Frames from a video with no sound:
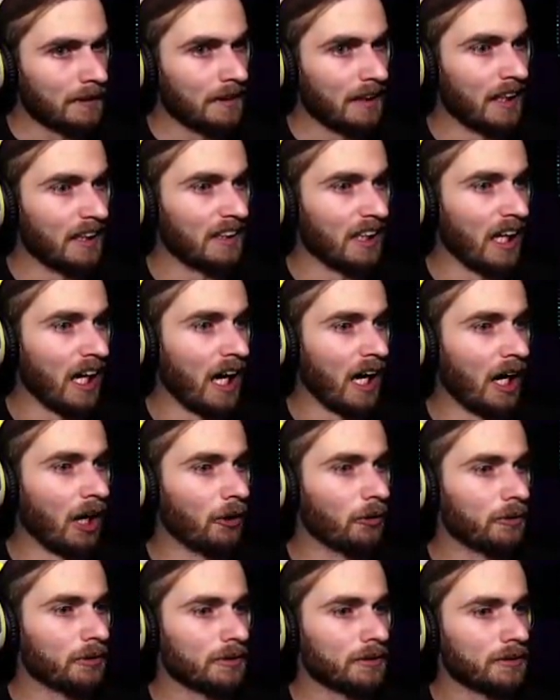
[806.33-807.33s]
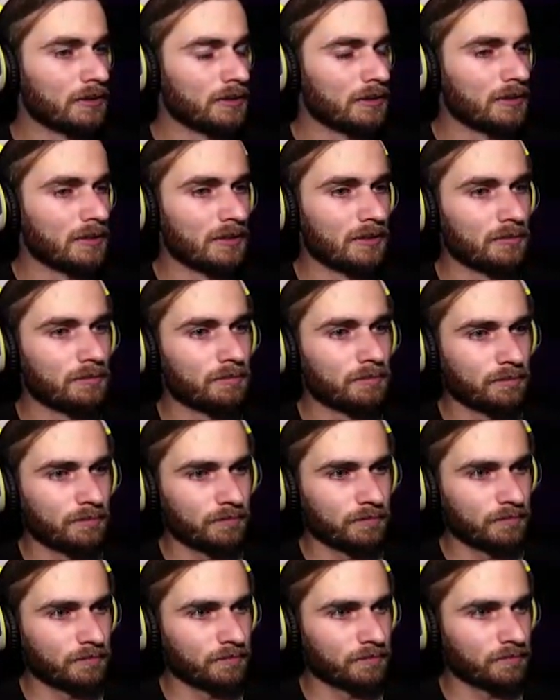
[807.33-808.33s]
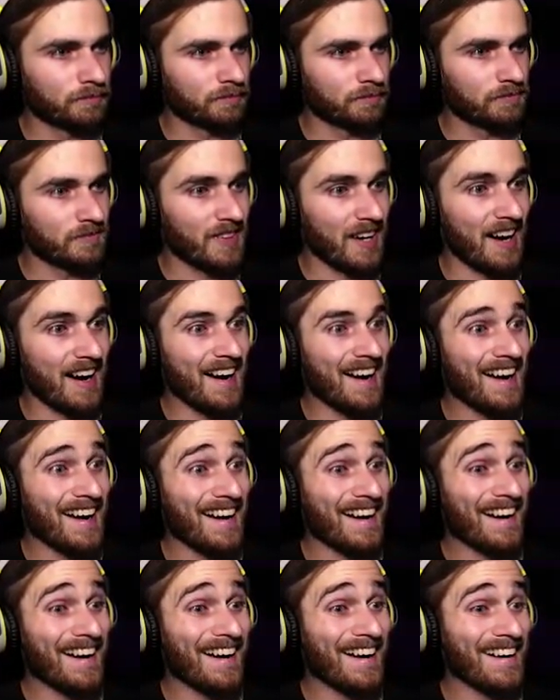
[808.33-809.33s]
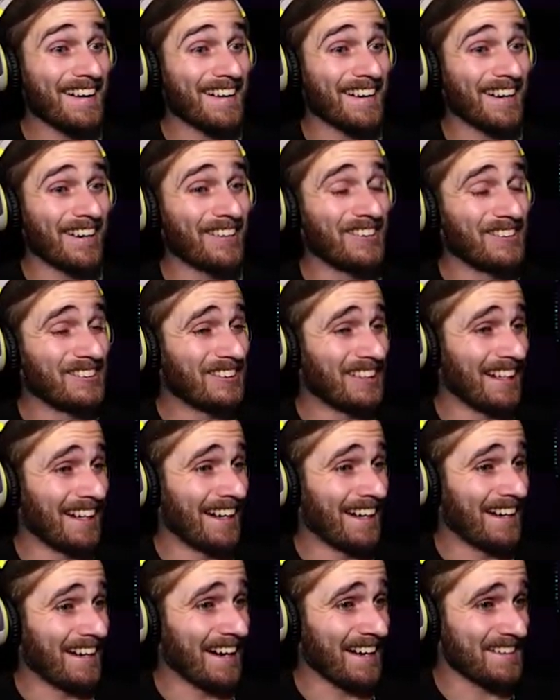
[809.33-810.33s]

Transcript: Hello? Ah, okay.